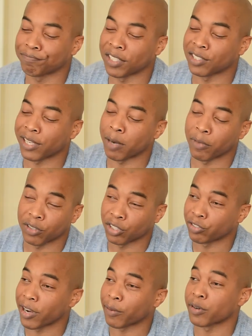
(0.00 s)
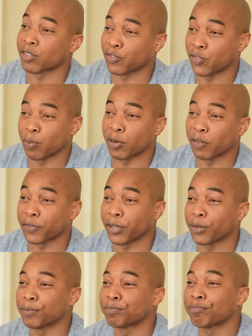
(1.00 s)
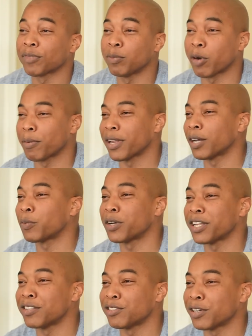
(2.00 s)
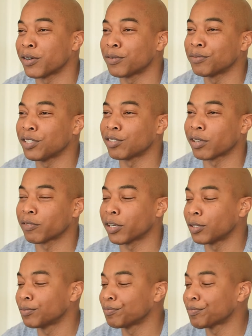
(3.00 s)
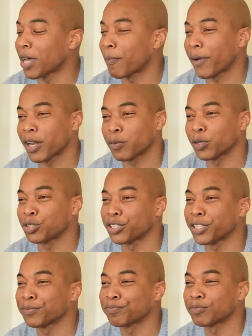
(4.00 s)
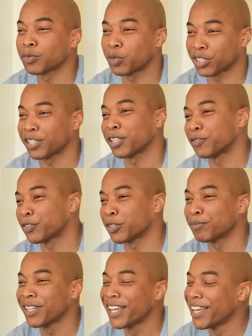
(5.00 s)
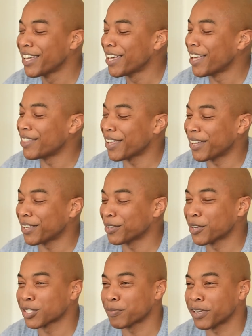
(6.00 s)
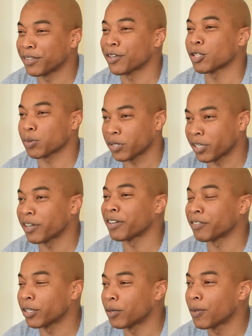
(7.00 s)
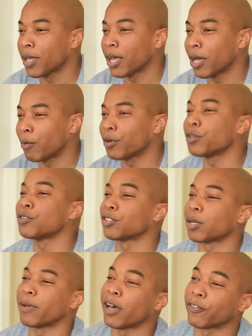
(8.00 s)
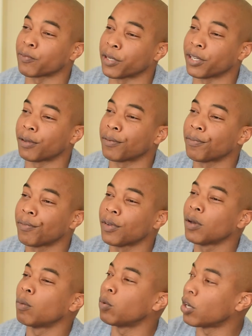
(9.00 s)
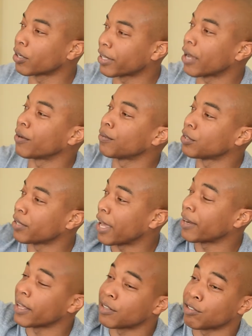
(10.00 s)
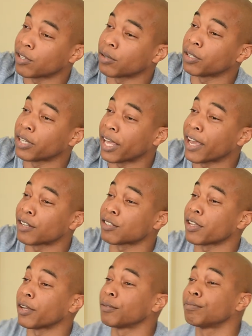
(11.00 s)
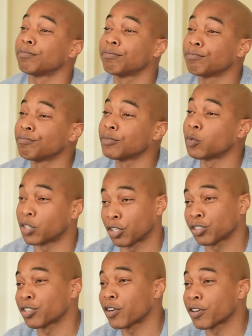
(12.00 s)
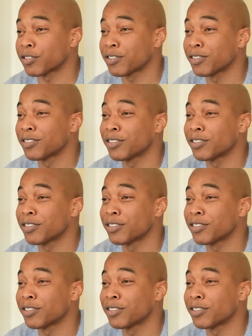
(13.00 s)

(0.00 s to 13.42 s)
inside the middle of the track where there's a football field. He brought me down to one end zone. He said, "Ro, hop out of your wheelchair," which I did for him. And then he looks at me and tells me, "All right, bro, I want you to somehow, for me, walk down to that end zone in a handstand. 100 yards.